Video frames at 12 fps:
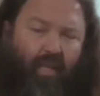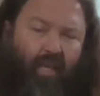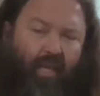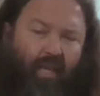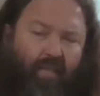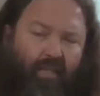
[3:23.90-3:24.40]

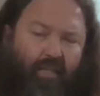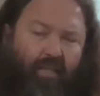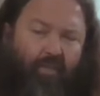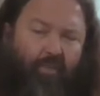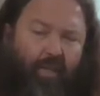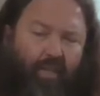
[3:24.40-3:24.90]
And
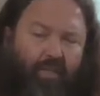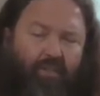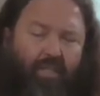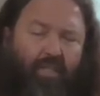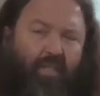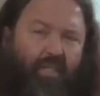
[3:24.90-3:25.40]
it'll be
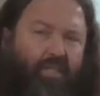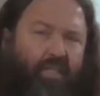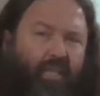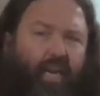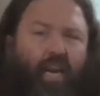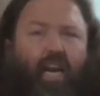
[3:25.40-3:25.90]
interesting to
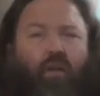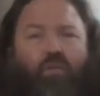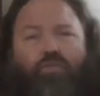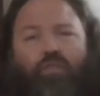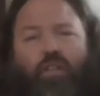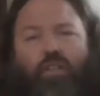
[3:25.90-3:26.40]
see how
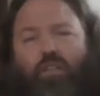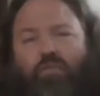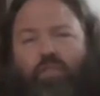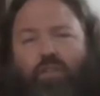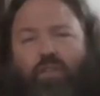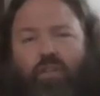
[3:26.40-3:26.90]

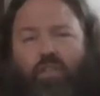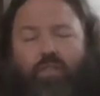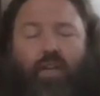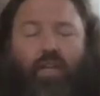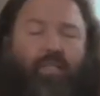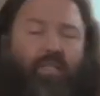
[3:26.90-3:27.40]
effective the
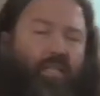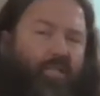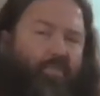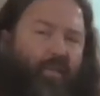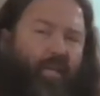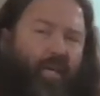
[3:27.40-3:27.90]
vaccines
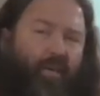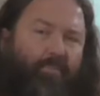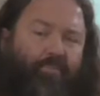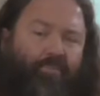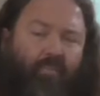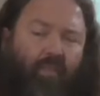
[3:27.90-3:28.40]

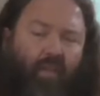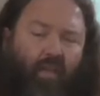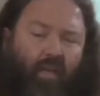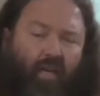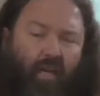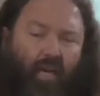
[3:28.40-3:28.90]
become.
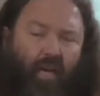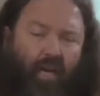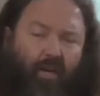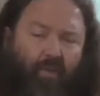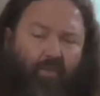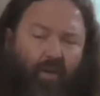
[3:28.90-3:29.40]

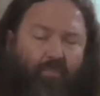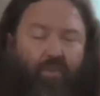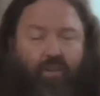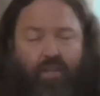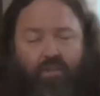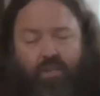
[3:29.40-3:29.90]
I'm
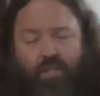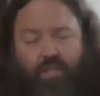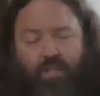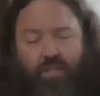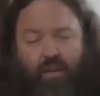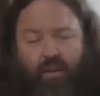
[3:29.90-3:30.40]
very
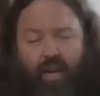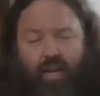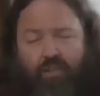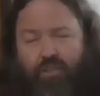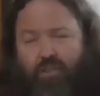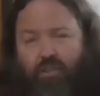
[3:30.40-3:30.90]
interested to know, how
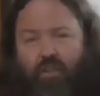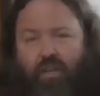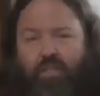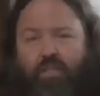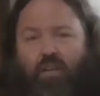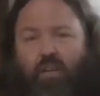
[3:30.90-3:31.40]
did you
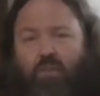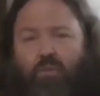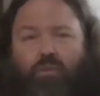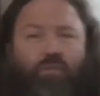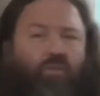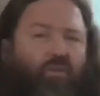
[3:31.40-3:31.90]
guys go
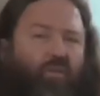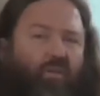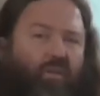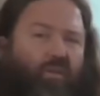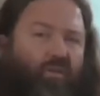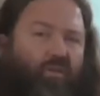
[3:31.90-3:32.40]
with
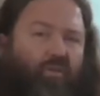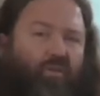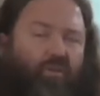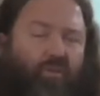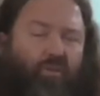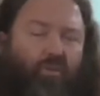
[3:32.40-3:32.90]

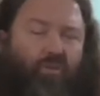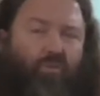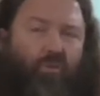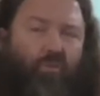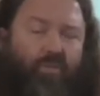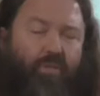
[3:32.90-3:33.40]
your
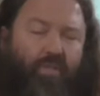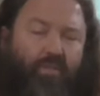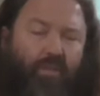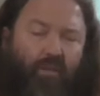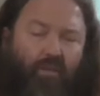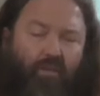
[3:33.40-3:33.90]
groups?
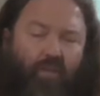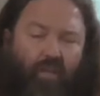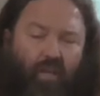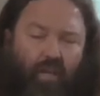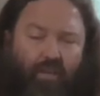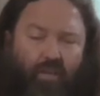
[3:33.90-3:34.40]
So
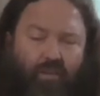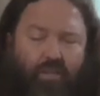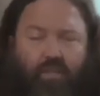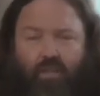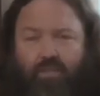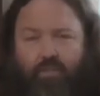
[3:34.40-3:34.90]
I know
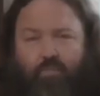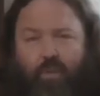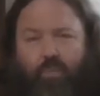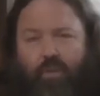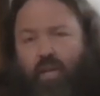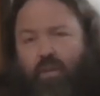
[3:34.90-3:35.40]
there's lots of
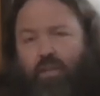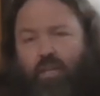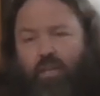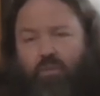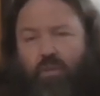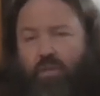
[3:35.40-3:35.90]
people out
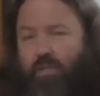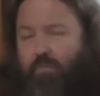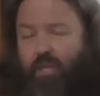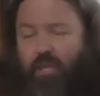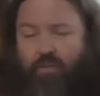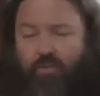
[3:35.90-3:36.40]
there who are into
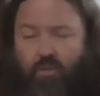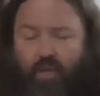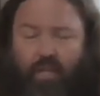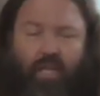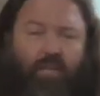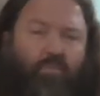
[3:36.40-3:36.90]
medieval
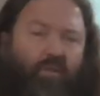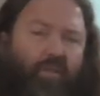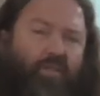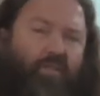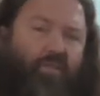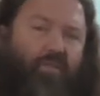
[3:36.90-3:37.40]
reenactment.
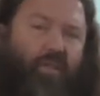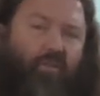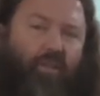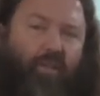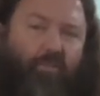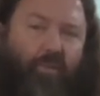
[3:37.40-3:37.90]
There's
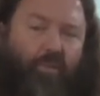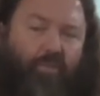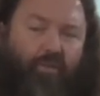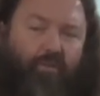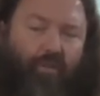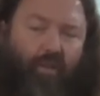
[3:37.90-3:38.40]
also a lot of people
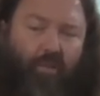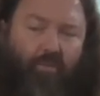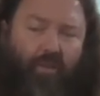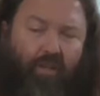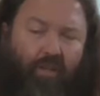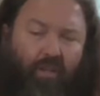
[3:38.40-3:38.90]
that follow
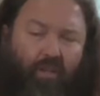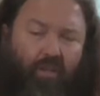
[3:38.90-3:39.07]
me